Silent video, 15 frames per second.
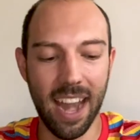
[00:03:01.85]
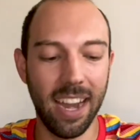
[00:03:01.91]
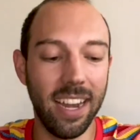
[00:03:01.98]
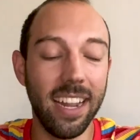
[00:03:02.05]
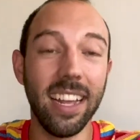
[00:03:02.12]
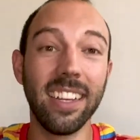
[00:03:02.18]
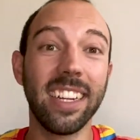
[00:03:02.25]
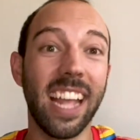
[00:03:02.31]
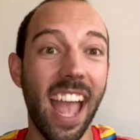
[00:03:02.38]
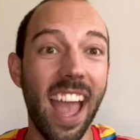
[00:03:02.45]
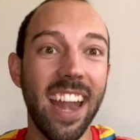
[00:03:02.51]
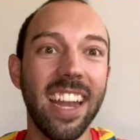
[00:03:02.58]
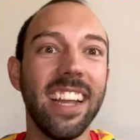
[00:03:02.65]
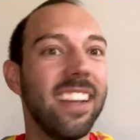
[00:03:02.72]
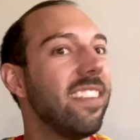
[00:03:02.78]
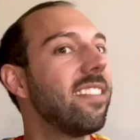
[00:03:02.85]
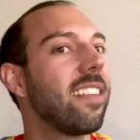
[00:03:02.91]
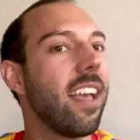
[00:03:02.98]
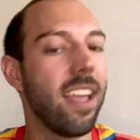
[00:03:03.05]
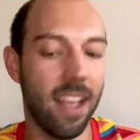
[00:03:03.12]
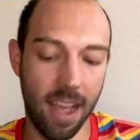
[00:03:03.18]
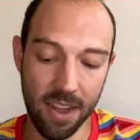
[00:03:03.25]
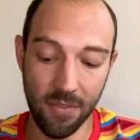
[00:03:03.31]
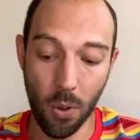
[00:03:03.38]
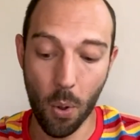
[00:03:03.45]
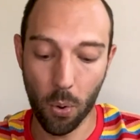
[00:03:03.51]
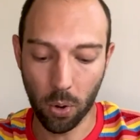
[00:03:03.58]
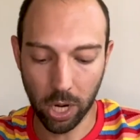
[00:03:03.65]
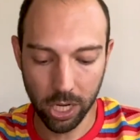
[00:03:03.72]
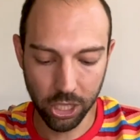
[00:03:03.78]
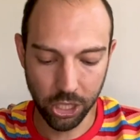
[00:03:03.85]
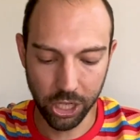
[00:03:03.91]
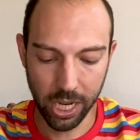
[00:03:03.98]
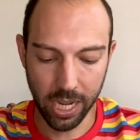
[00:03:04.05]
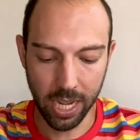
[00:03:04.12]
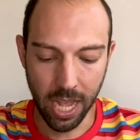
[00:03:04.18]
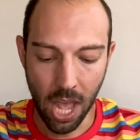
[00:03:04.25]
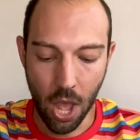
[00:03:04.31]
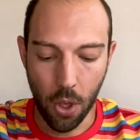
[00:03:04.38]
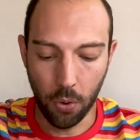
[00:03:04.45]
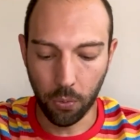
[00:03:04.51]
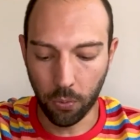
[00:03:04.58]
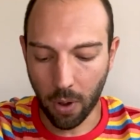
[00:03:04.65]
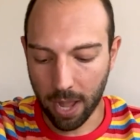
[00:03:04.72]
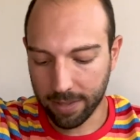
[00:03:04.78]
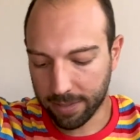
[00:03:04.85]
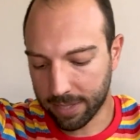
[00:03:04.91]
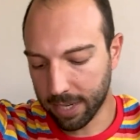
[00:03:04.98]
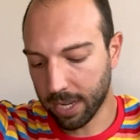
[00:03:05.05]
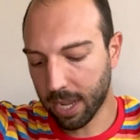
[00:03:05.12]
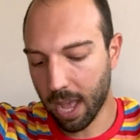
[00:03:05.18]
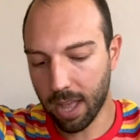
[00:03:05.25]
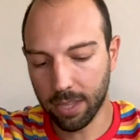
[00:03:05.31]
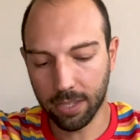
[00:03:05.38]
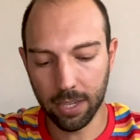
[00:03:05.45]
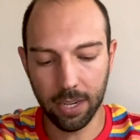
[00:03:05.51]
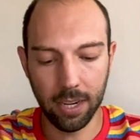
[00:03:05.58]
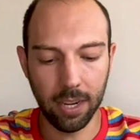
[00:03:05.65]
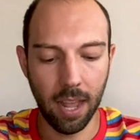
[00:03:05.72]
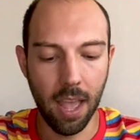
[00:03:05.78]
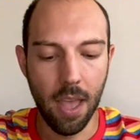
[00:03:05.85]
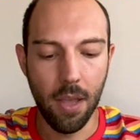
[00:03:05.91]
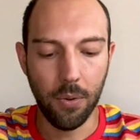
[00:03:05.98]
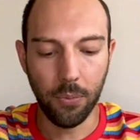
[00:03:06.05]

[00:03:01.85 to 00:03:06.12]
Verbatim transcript: And it, again, is a kind of orangey, rust-colored,